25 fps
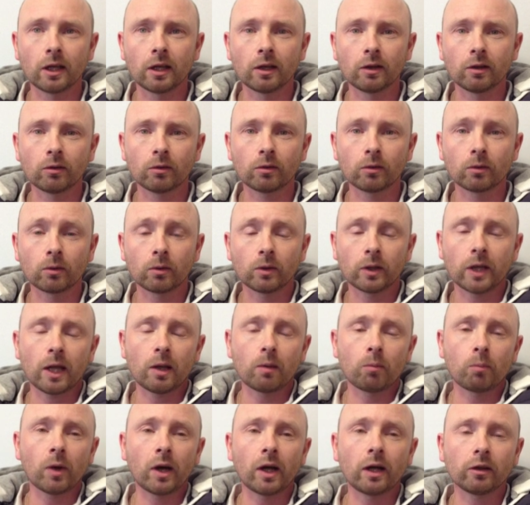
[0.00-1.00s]
So getting
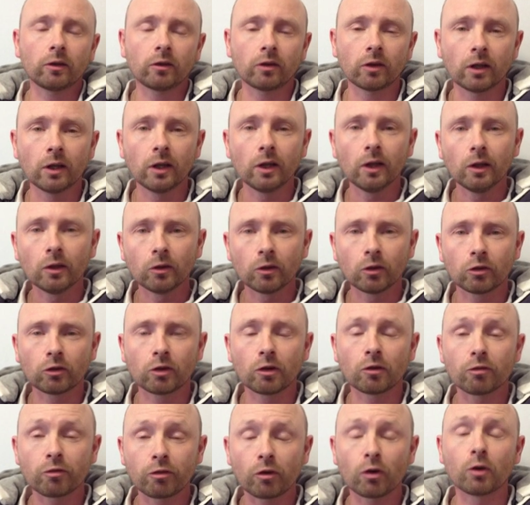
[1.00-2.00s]
back to
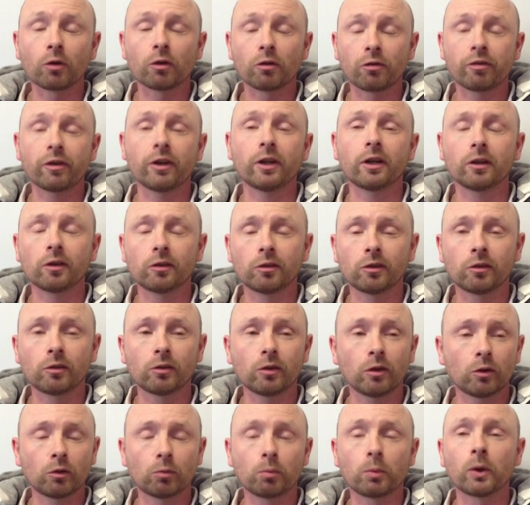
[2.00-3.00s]
some form of fitness
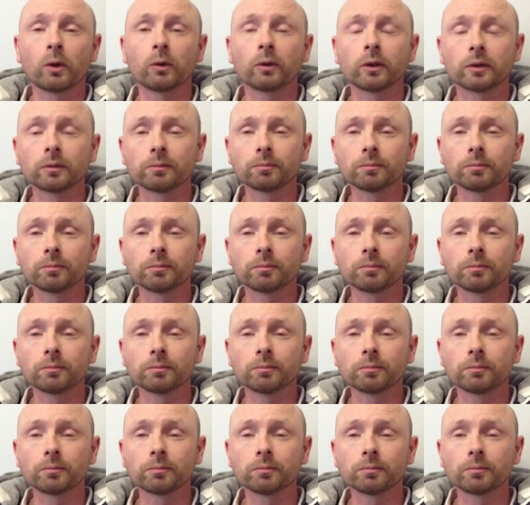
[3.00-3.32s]
is brilliant.